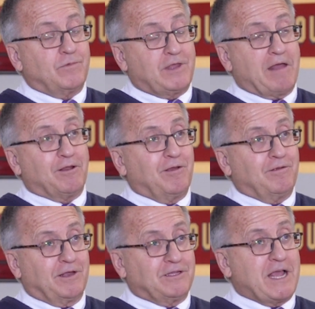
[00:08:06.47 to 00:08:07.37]
county
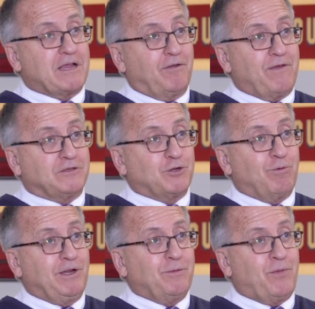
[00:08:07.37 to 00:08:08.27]
executive has
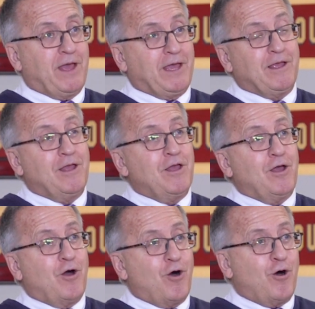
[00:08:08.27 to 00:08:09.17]
agreed to pay
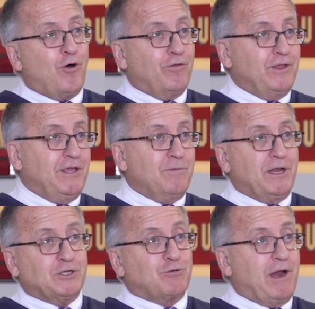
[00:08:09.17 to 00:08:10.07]
all the
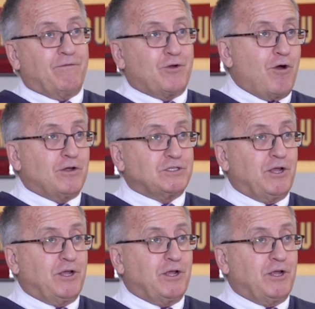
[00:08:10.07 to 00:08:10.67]
administrative costs.